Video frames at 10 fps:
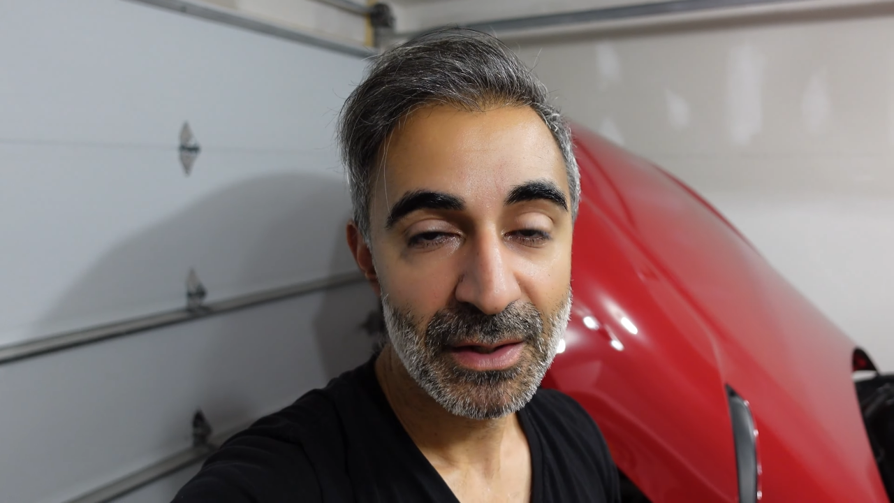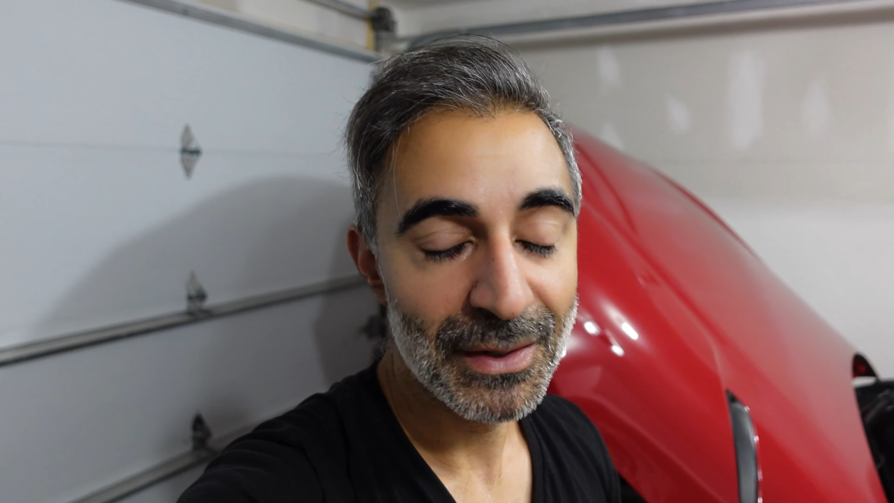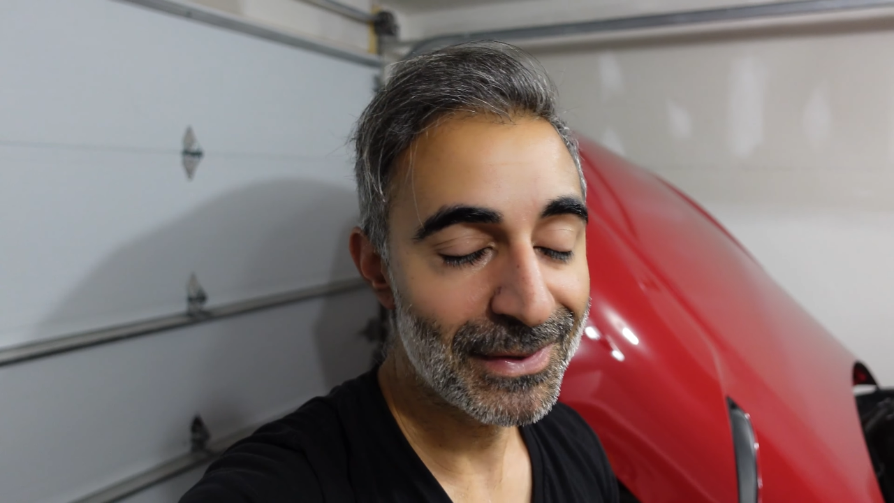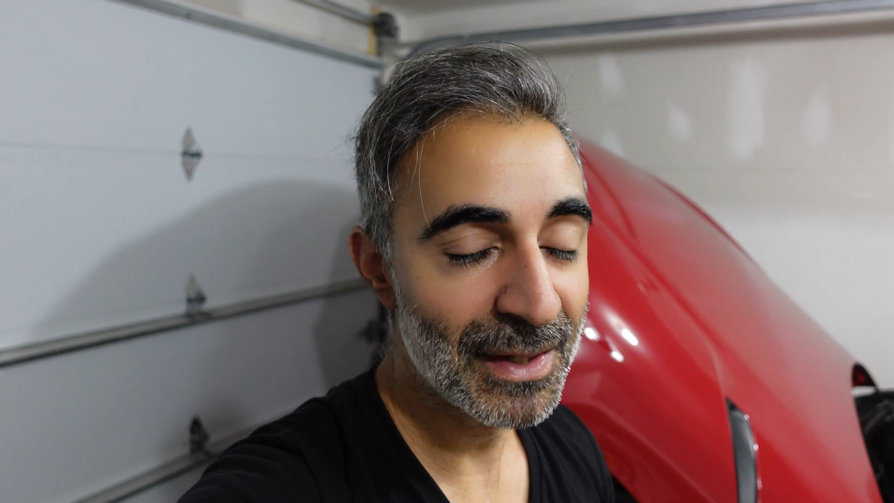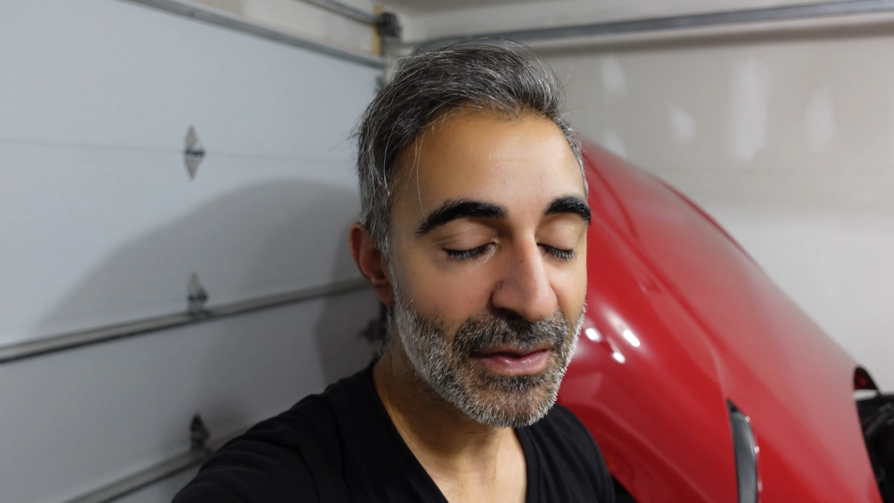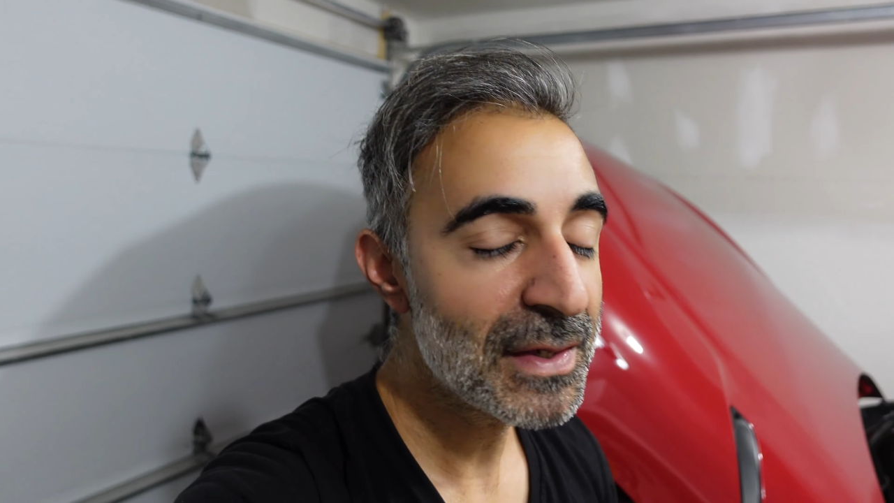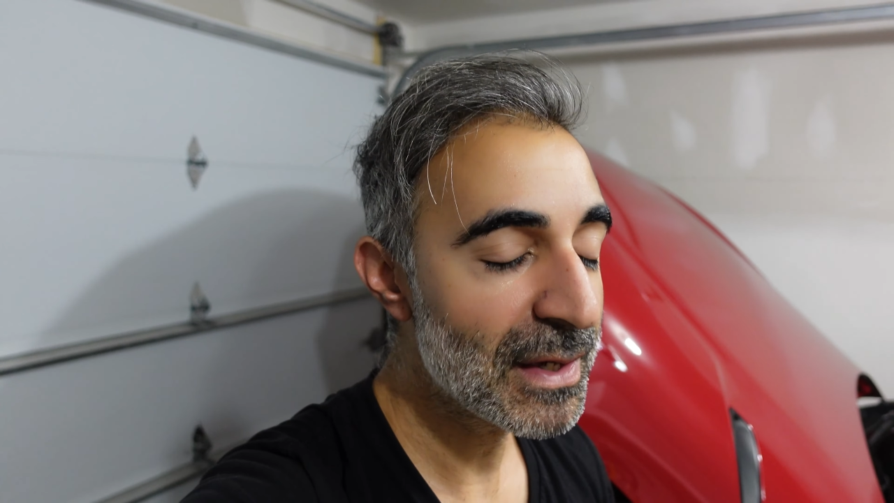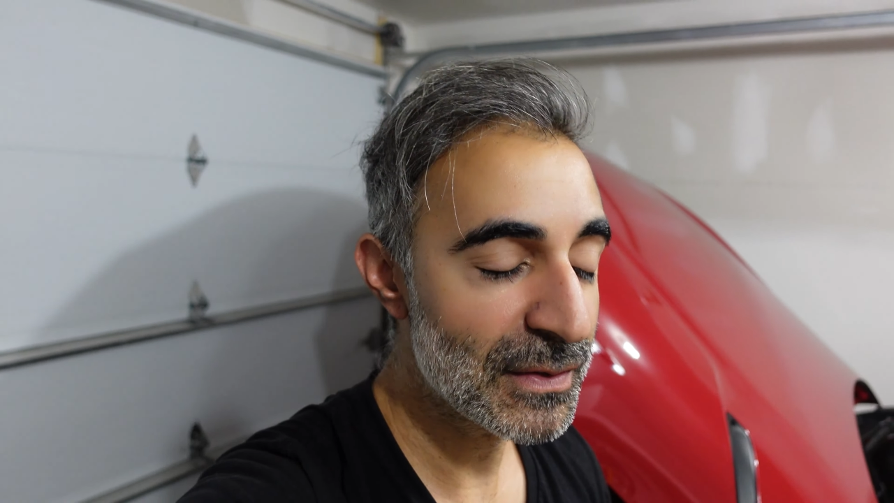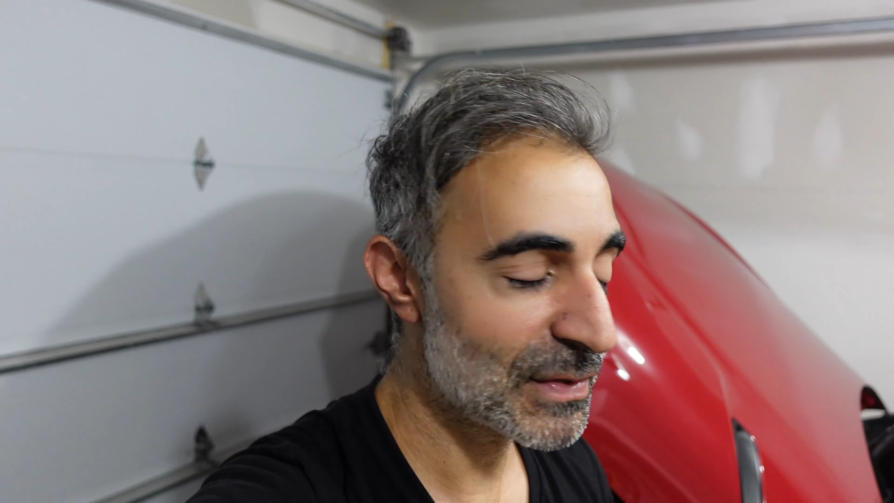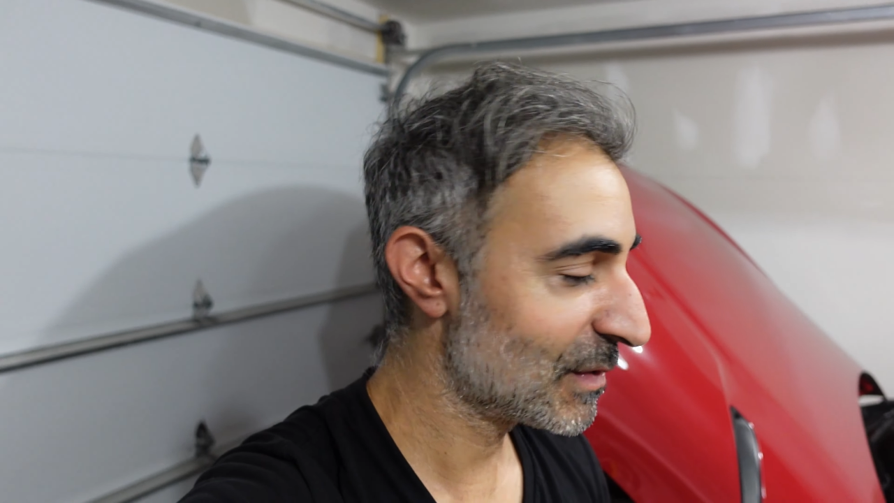
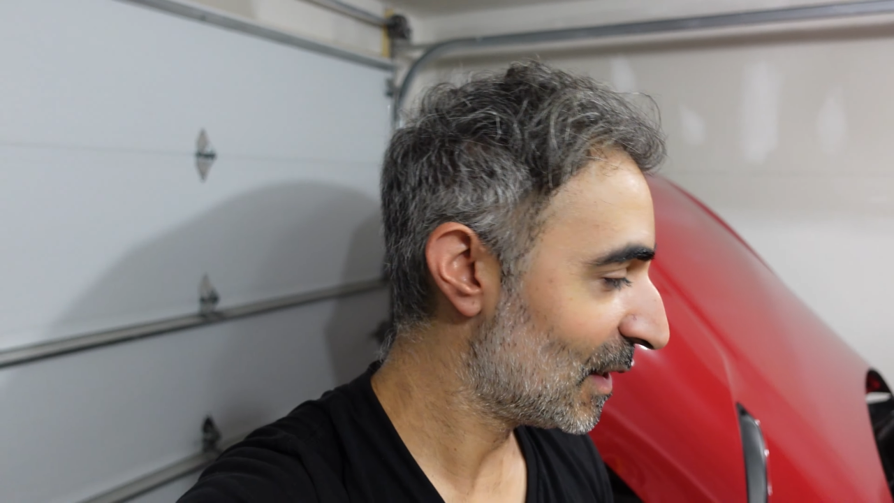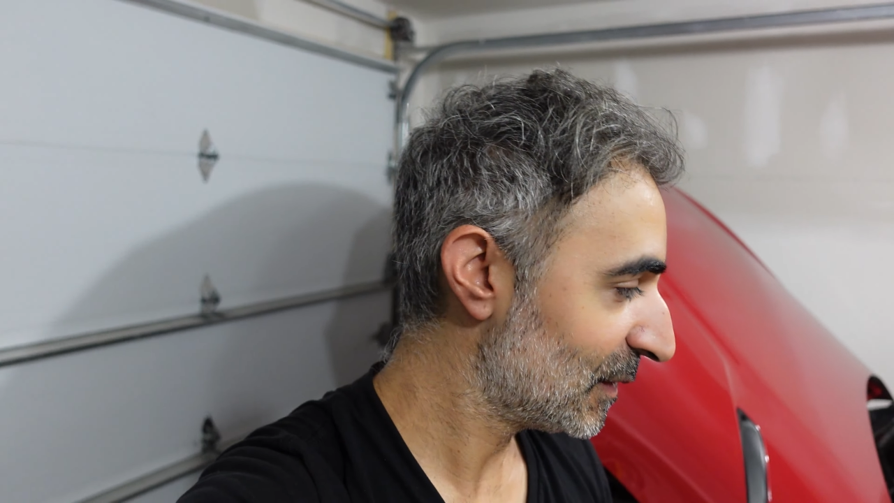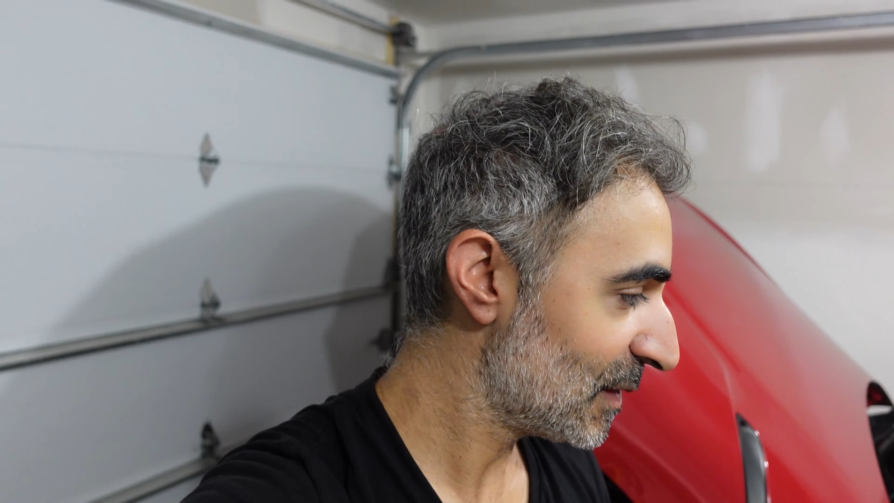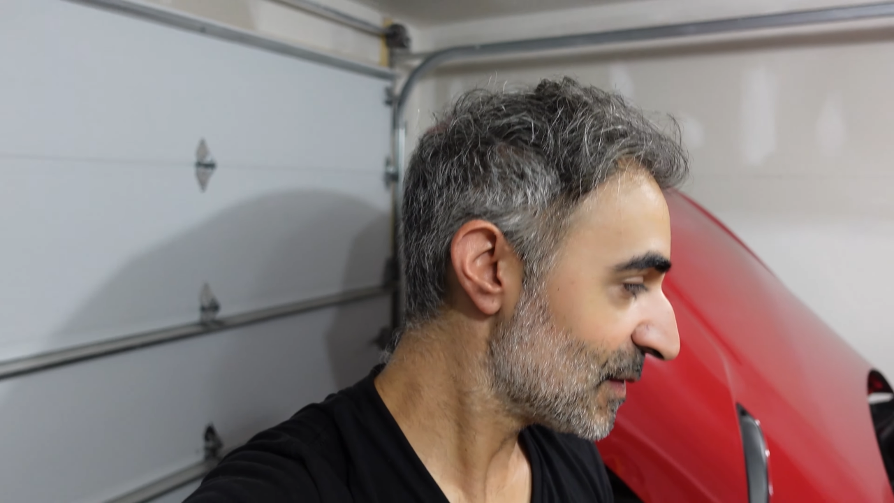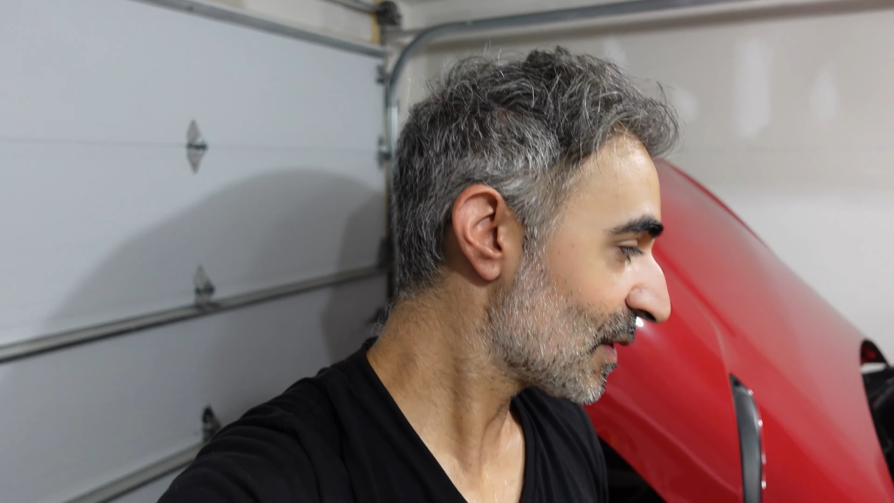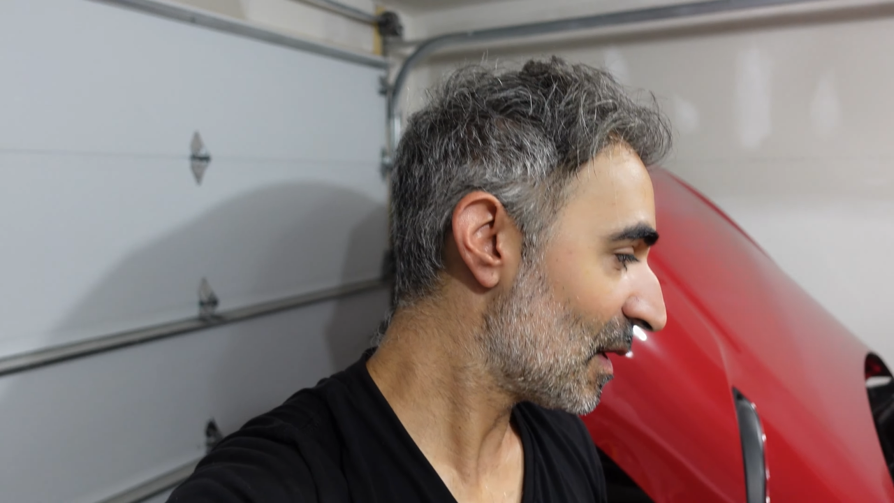nothing else is done to this